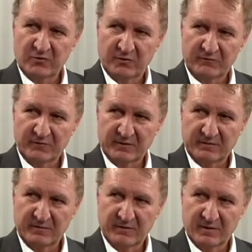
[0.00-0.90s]

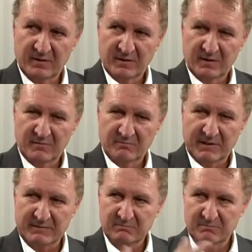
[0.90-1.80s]
continent,
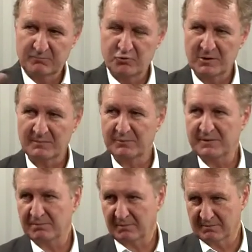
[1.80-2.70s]
but poor
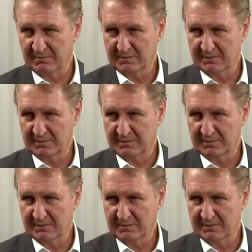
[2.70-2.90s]
people.